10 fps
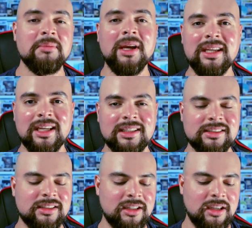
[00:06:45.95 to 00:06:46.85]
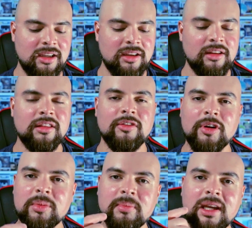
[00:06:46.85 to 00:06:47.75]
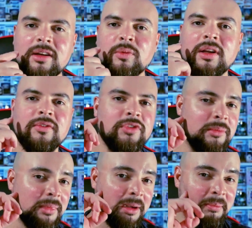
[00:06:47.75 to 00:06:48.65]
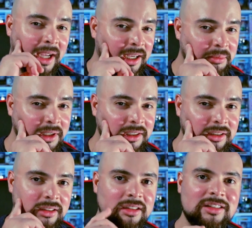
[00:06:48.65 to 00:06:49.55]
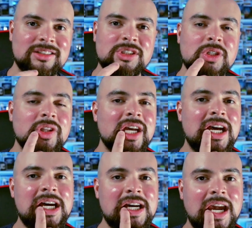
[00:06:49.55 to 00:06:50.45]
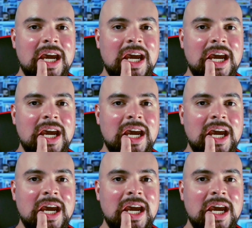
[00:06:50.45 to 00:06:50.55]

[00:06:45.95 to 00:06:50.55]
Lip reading: In my case, the rubber band went from my back molar to the hook